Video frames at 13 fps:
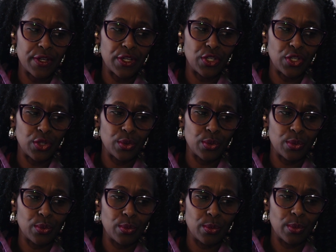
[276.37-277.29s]

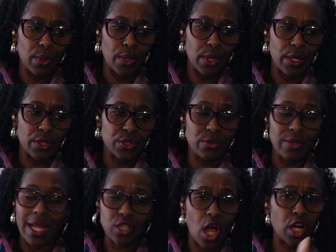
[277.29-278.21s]
you do
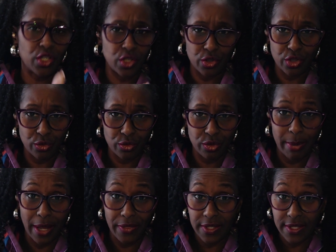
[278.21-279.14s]
not talk to your children
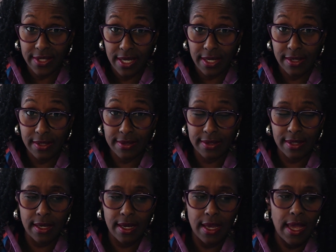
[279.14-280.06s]
about these things.
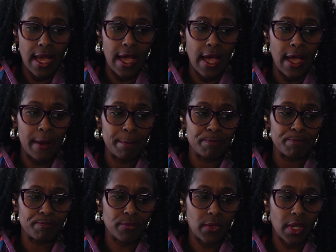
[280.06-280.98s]

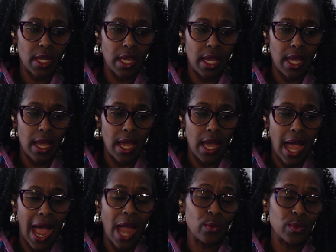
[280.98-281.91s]

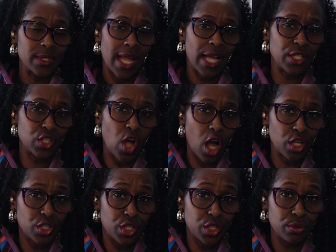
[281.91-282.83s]
I was not
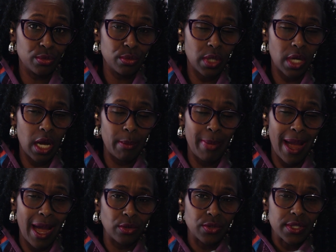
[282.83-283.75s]
talked to
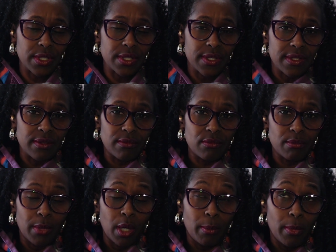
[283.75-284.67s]
about
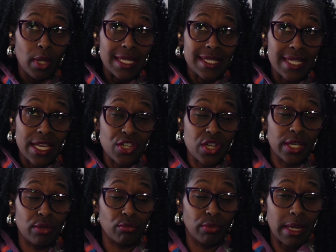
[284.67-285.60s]
molestation
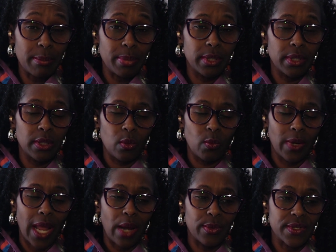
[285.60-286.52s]
and rape when
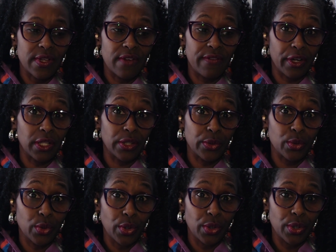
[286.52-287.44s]
I was a very little
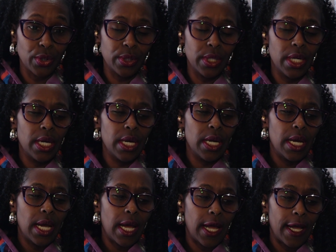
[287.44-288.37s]
girl,
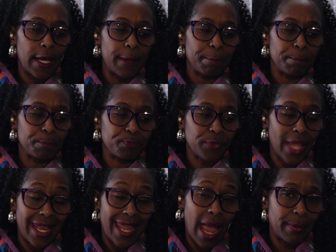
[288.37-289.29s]
and
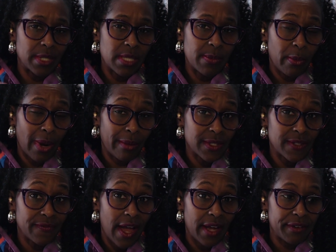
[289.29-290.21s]
it happened to me when I was
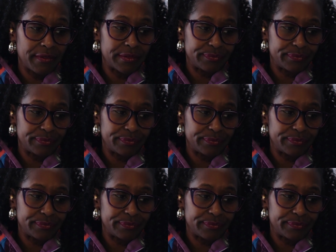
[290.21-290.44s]
5.